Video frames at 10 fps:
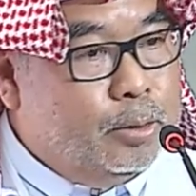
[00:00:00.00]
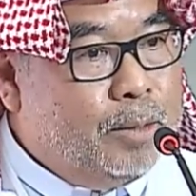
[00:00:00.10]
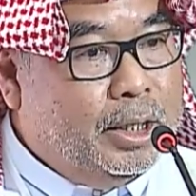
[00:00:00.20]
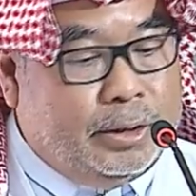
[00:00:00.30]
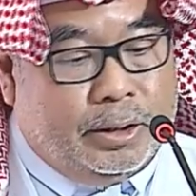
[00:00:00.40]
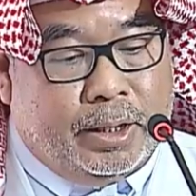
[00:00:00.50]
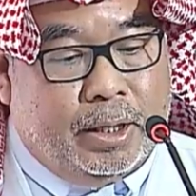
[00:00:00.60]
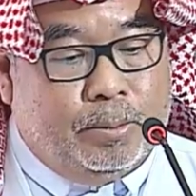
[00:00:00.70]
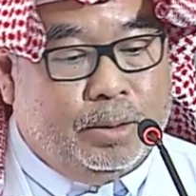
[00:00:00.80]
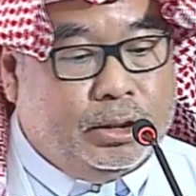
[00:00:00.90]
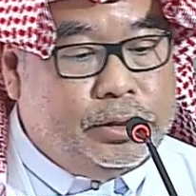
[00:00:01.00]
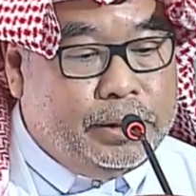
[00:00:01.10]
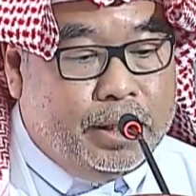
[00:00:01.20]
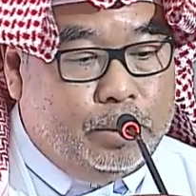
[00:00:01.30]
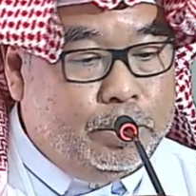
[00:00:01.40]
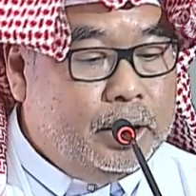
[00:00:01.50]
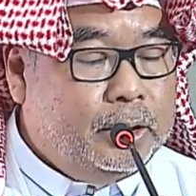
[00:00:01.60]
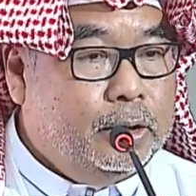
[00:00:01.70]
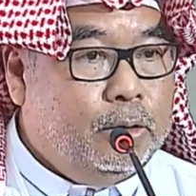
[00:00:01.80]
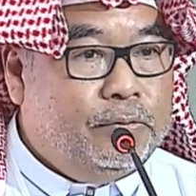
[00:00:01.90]
multi-dimensional
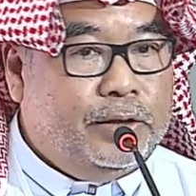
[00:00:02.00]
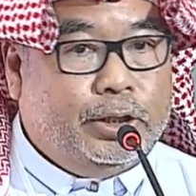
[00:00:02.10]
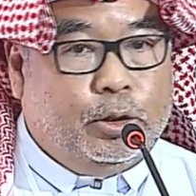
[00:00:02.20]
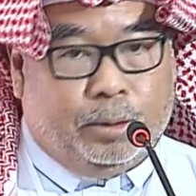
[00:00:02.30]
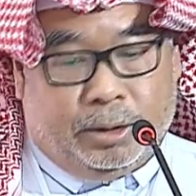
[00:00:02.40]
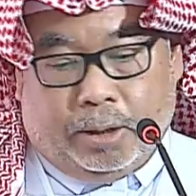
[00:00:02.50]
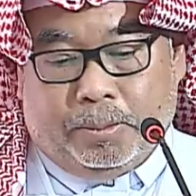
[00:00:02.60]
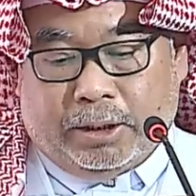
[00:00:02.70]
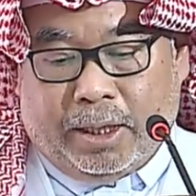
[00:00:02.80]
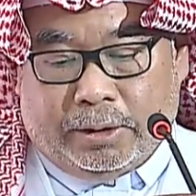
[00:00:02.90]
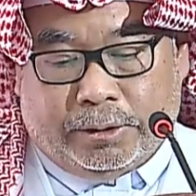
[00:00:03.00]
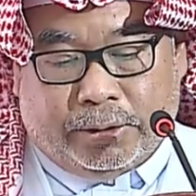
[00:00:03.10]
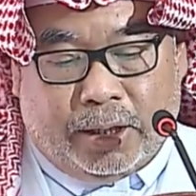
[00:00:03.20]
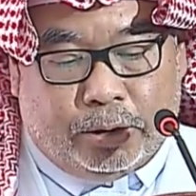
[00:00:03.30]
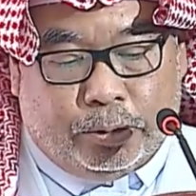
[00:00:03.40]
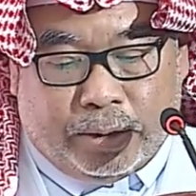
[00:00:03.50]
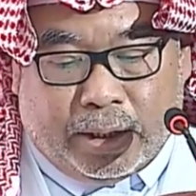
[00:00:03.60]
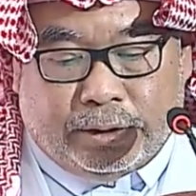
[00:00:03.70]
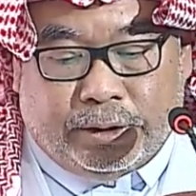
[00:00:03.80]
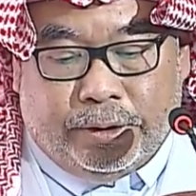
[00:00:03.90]
burden of atopic dermatitis. As you
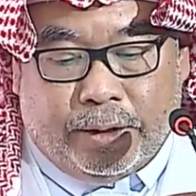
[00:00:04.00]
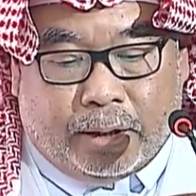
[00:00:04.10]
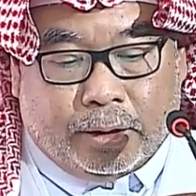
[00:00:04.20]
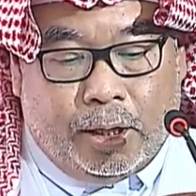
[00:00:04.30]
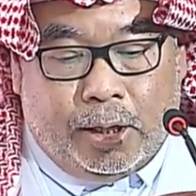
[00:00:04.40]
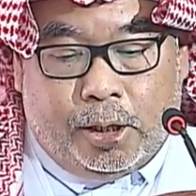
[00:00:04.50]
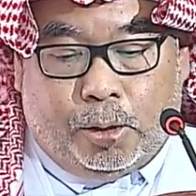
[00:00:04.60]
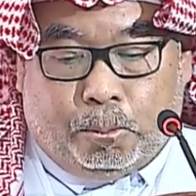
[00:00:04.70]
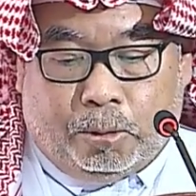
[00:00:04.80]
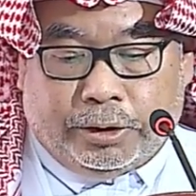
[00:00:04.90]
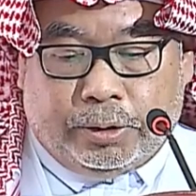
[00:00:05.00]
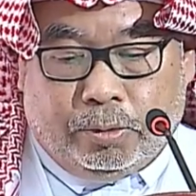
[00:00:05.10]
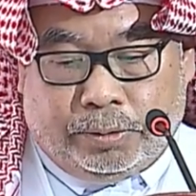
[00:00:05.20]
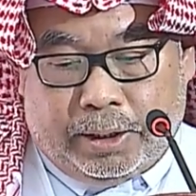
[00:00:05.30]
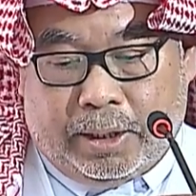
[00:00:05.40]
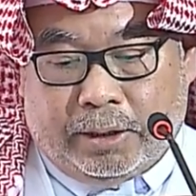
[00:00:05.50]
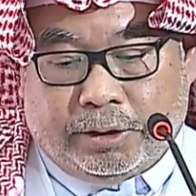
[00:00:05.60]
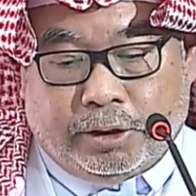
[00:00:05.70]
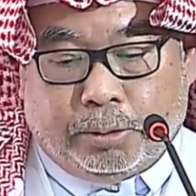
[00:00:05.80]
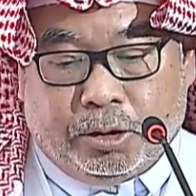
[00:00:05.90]
can see that most of the
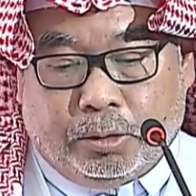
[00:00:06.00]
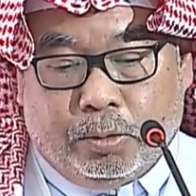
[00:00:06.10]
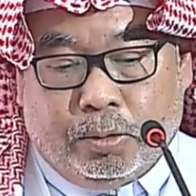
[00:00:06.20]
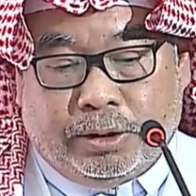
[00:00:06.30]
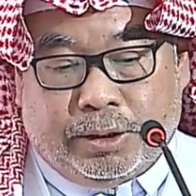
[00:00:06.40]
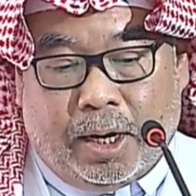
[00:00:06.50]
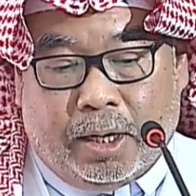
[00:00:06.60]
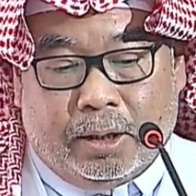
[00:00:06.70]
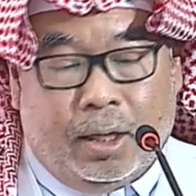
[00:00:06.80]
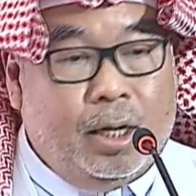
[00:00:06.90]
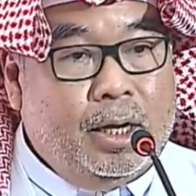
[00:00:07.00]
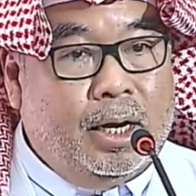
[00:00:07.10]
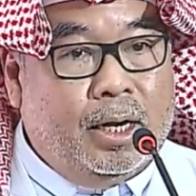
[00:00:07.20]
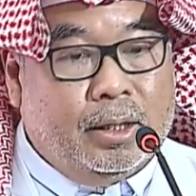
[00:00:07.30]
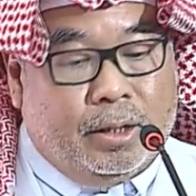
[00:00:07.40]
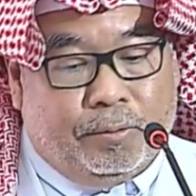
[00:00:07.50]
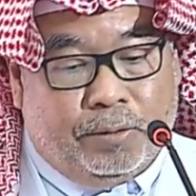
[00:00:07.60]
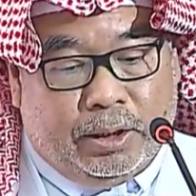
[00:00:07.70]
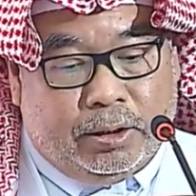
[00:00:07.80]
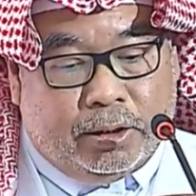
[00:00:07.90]
assessment tools, they are
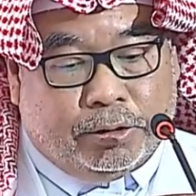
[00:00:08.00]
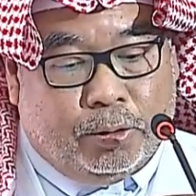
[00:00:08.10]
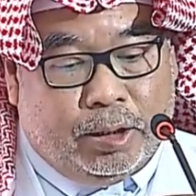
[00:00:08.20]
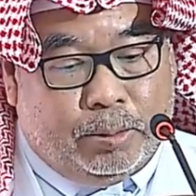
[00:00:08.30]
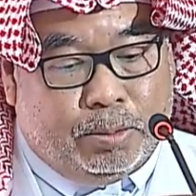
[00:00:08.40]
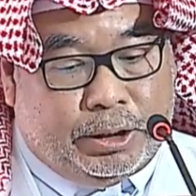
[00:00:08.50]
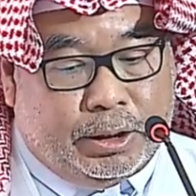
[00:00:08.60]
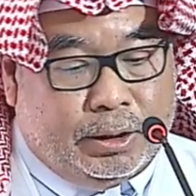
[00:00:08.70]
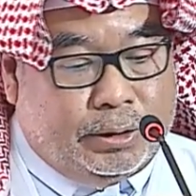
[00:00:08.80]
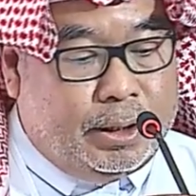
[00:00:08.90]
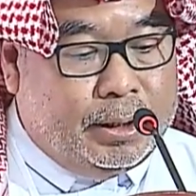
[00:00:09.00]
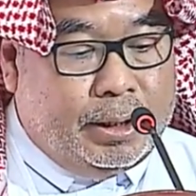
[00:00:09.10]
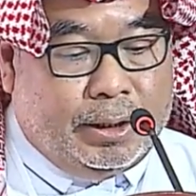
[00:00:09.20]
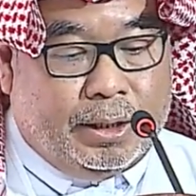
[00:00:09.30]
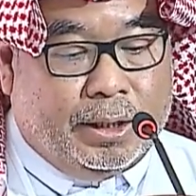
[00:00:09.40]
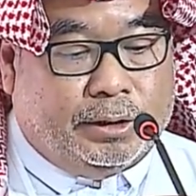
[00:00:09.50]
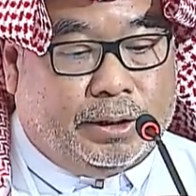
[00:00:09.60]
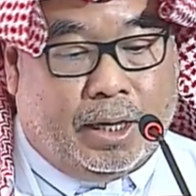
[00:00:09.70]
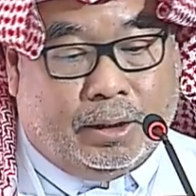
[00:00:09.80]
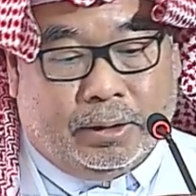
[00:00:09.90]
covering just only measuring the clinical
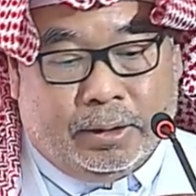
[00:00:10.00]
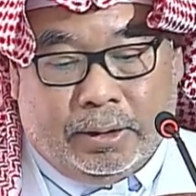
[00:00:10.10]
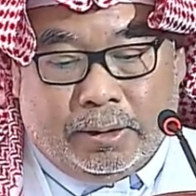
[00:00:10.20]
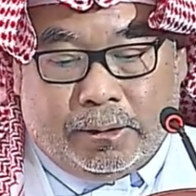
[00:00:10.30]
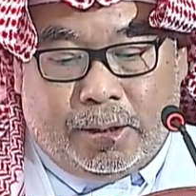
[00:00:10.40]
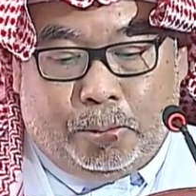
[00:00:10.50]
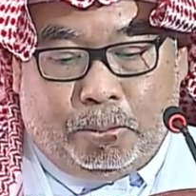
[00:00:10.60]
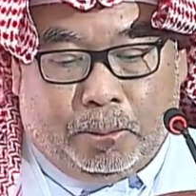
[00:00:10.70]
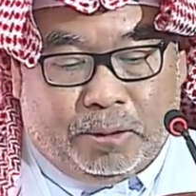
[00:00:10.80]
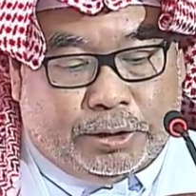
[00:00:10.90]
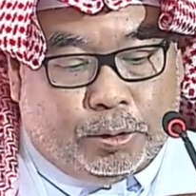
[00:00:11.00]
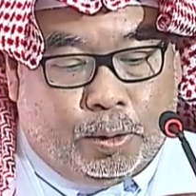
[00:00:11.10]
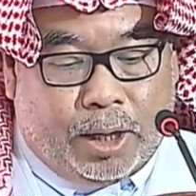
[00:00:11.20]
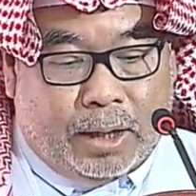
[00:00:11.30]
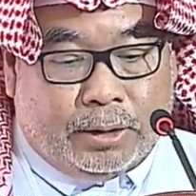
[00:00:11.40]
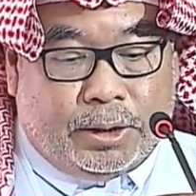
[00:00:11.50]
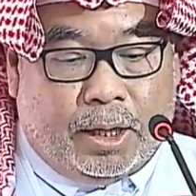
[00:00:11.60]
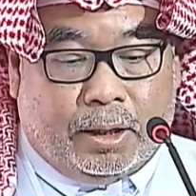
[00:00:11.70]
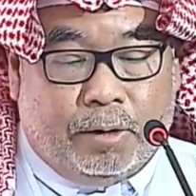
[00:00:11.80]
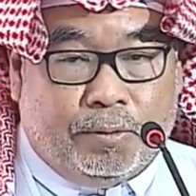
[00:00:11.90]
sign. Maybe scoritis, they
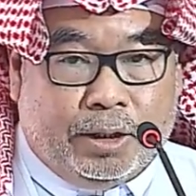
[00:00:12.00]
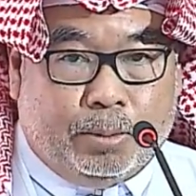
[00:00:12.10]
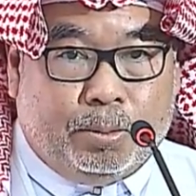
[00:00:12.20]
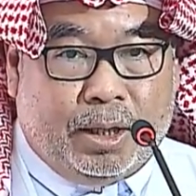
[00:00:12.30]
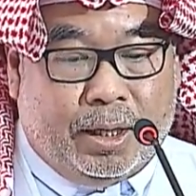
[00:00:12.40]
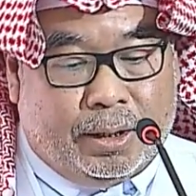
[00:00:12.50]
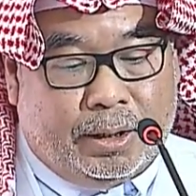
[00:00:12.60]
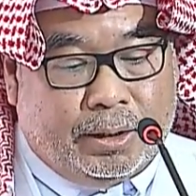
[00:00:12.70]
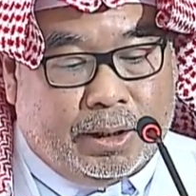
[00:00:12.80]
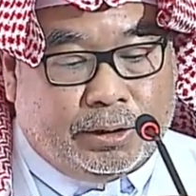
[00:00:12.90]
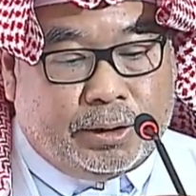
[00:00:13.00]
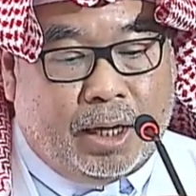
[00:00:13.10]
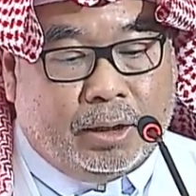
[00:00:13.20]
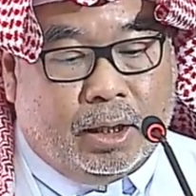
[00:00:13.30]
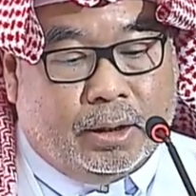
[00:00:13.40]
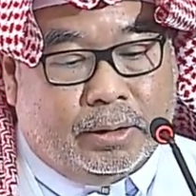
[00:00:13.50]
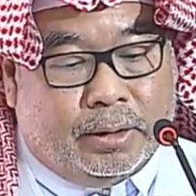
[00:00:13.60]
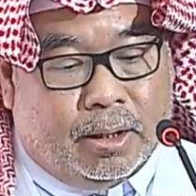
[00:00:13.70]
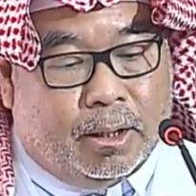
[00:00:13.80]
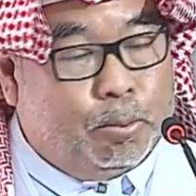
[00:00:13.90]
are covering a clinical sign
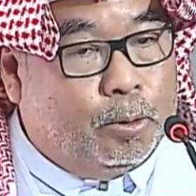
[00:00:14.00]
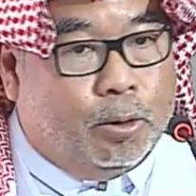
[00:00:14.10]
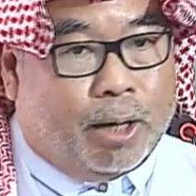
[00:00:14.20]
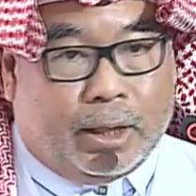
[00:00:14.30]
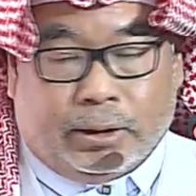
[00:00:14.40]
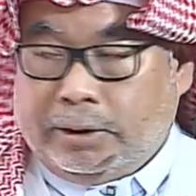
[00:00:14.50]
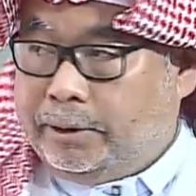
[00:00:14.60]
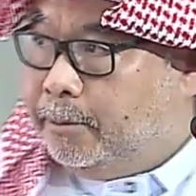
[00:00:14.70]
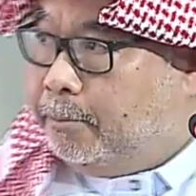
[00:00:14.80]
and pruritus.